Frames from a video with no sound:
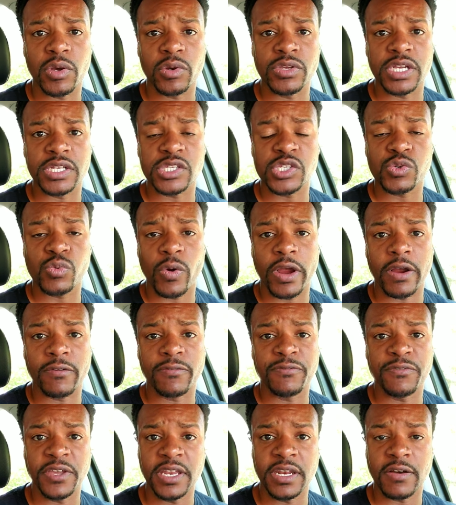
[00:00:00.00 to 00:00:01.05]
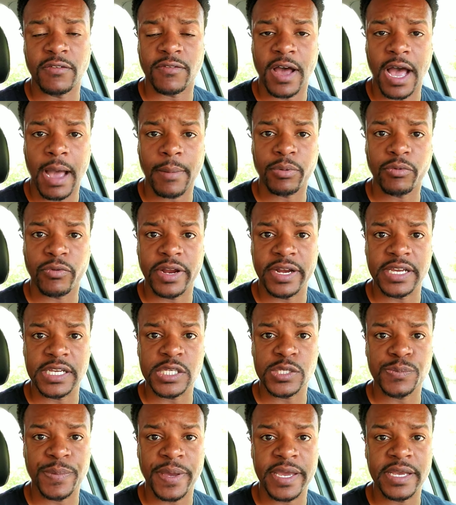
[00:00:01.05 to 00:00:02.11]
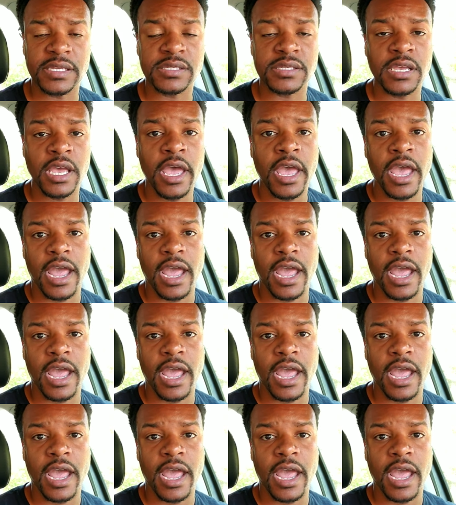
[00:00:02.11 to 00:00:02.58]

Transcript: million square feet of operating space,